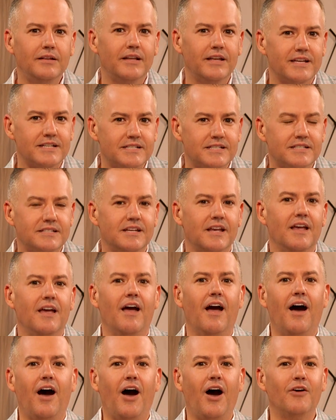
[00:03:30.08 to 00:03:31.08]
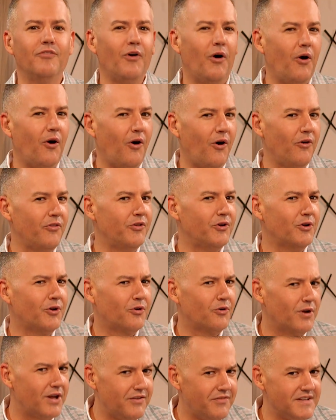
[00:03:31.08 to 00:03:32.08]
list of all their
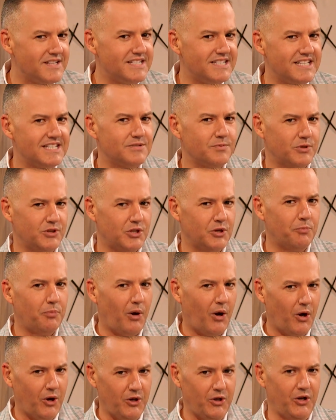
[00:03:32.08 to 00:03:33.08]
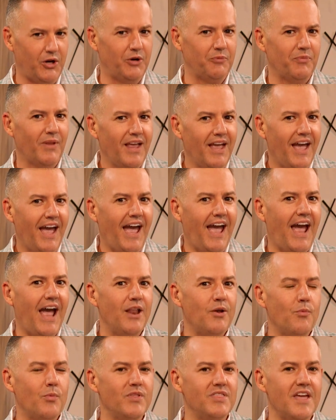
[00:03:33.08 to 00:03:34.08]
grievances with their partner.
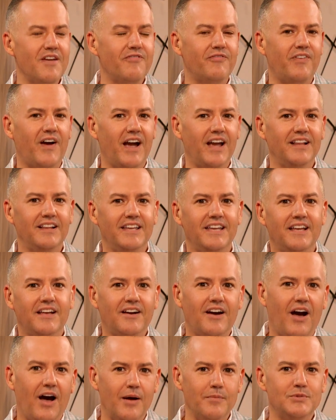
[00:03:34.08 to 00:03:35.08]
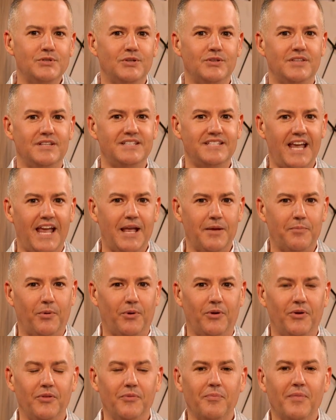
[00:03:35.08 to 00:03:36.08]
And when they finally come to the
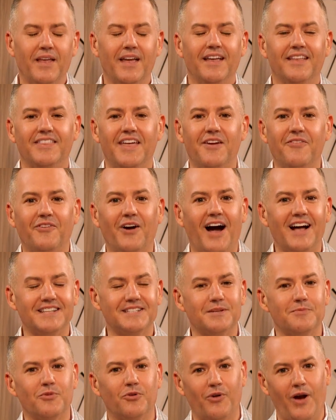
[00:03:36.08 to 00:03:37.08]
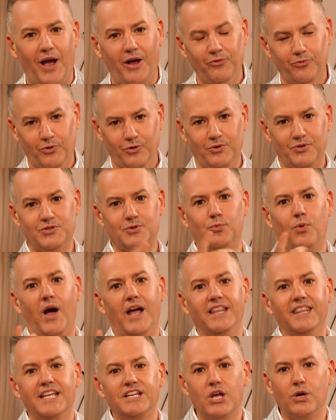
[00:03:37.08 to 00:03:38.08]
table, they've got some ground rules.
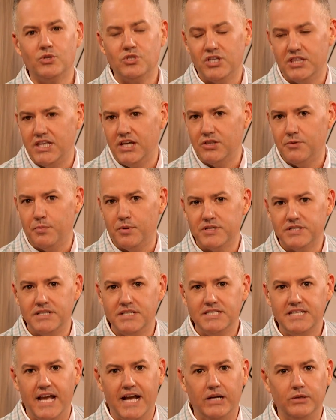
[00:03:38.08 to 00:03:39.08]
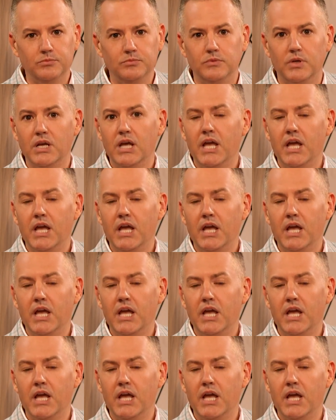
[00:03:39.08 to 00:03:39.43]
One, they don't shut the other person down.